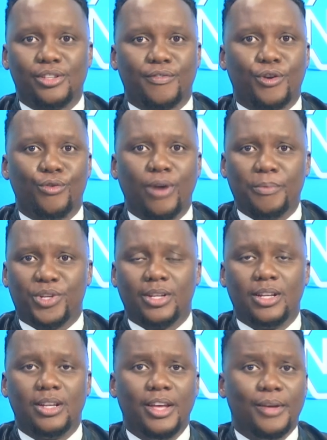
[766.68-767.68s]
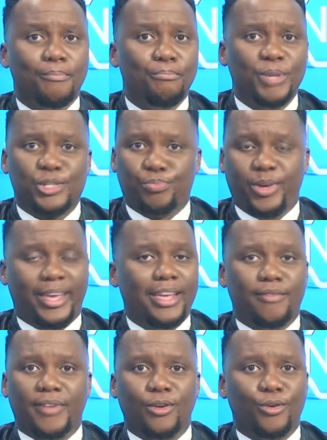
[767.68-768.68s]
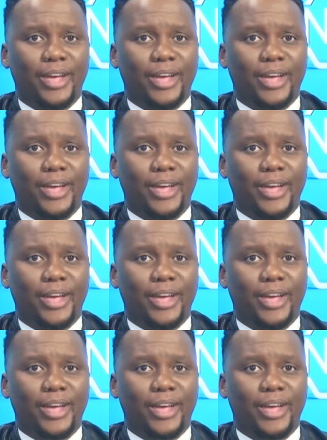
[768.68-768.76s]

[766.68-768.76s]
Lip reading: of corruption, misbehaving,